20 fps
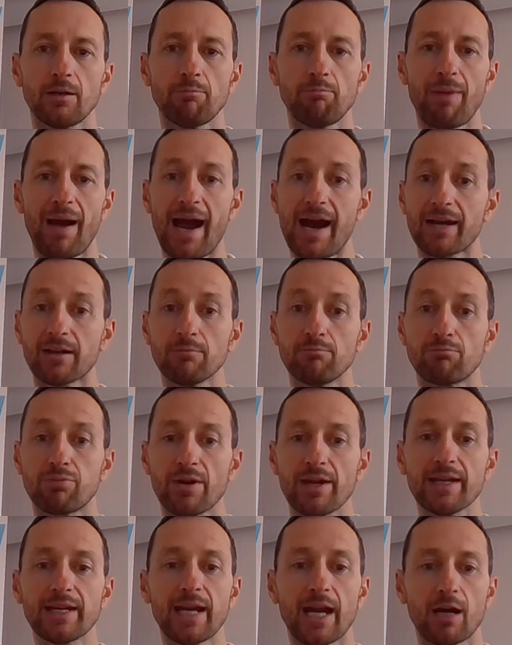pattern
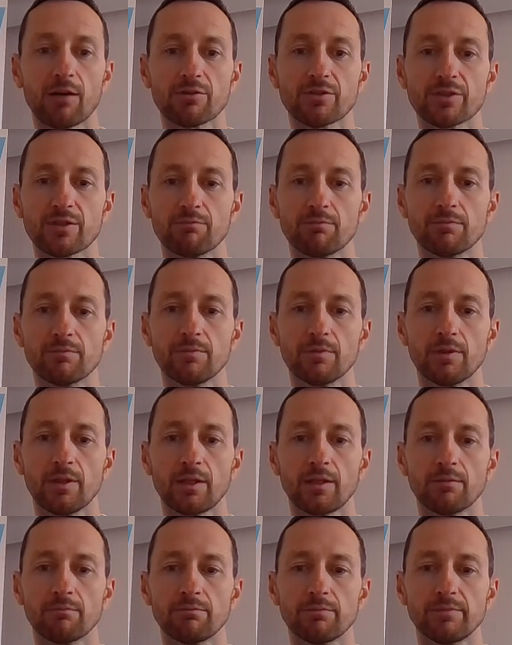breakouts, some
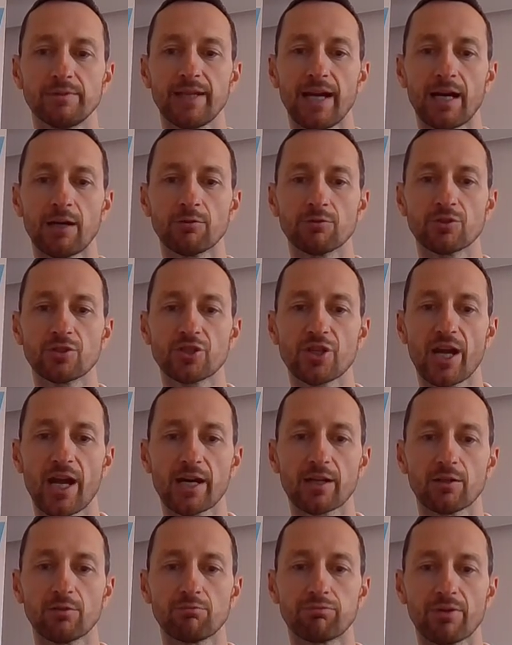down
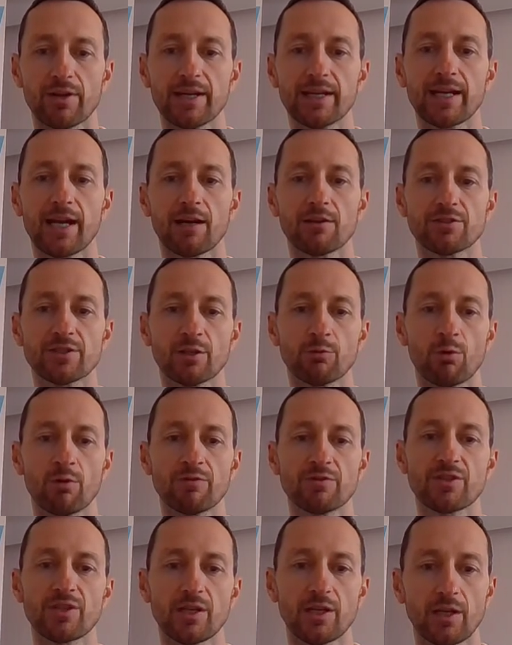channel breakouts that we've
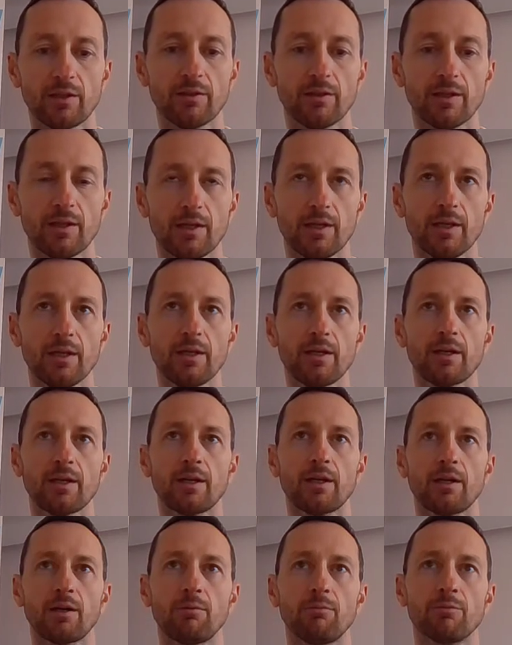seen
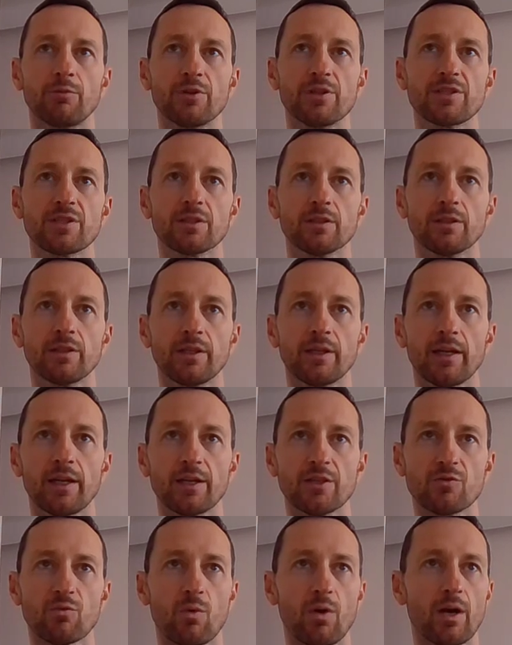recently
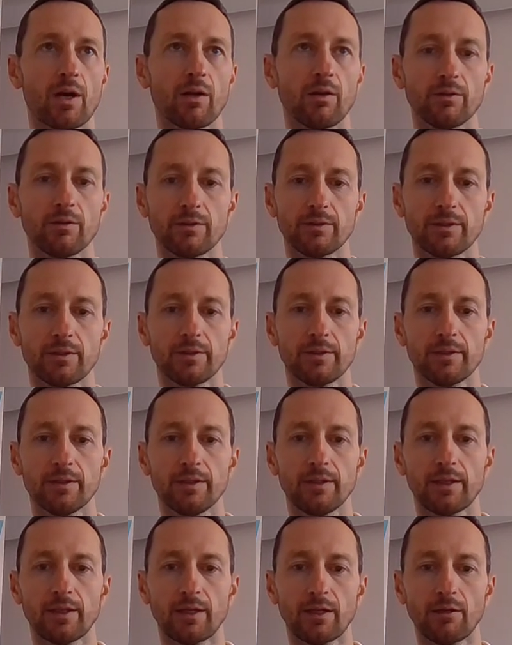as well.
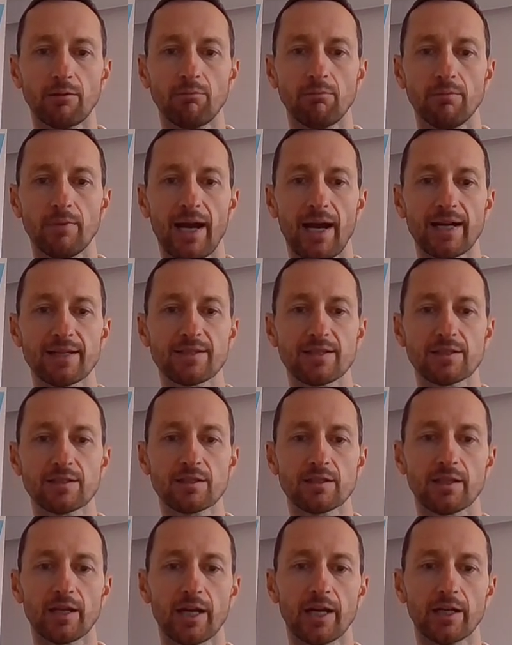
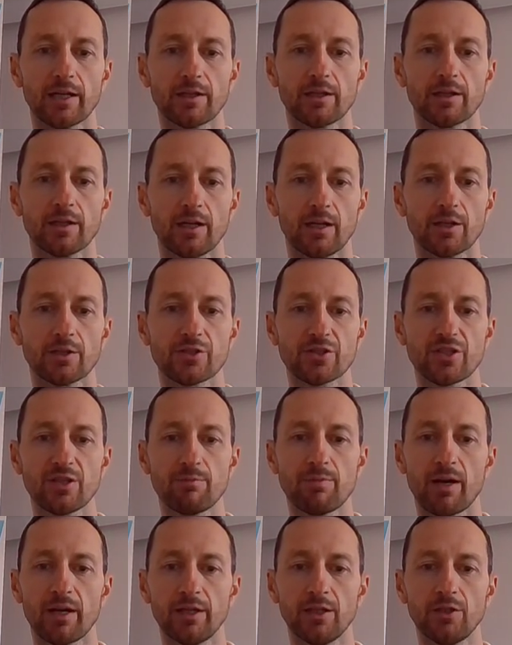Assets like
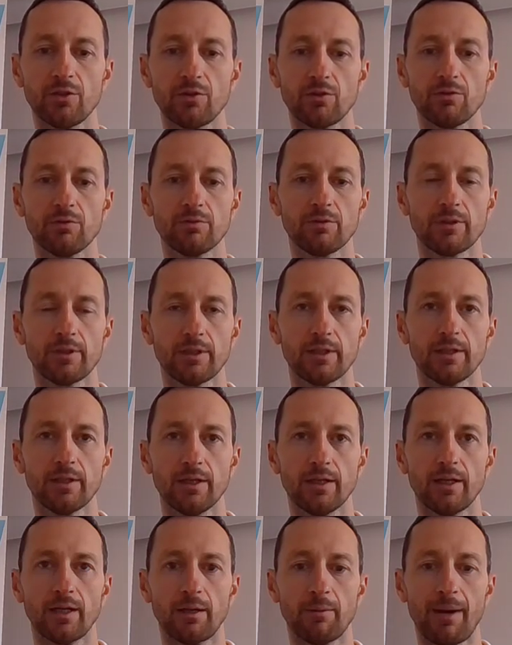Shiba Inu,
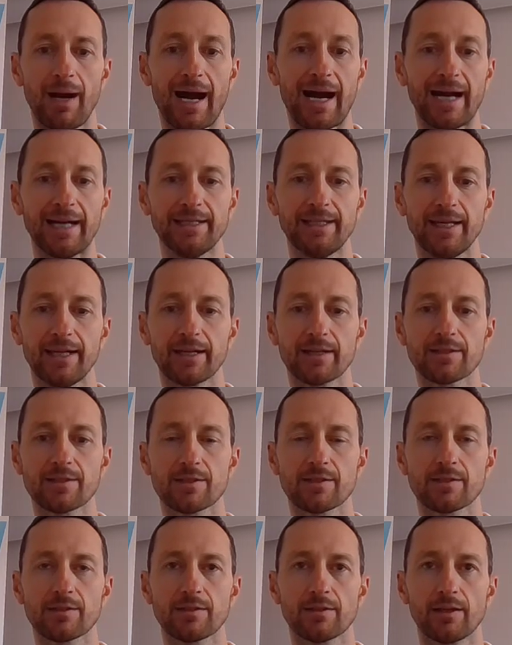
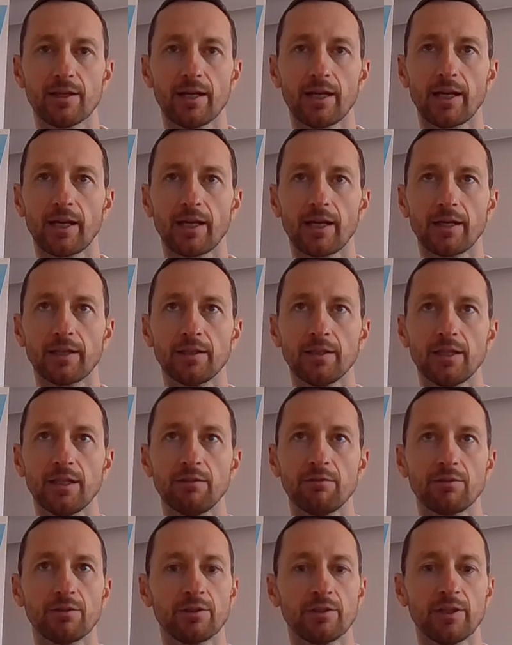IDEX, and
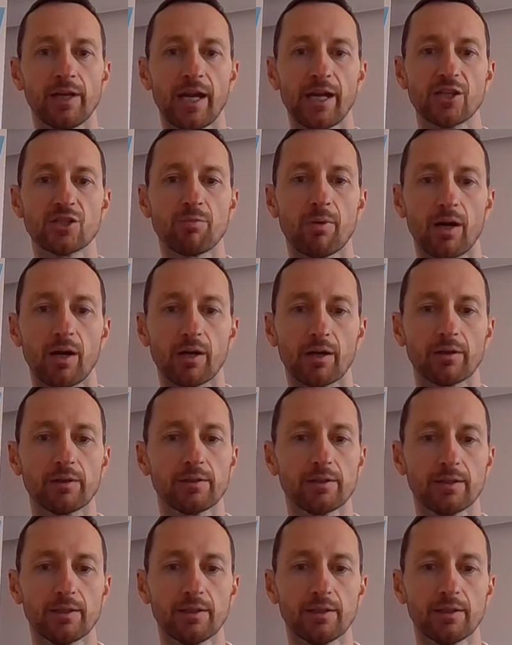even HBAR.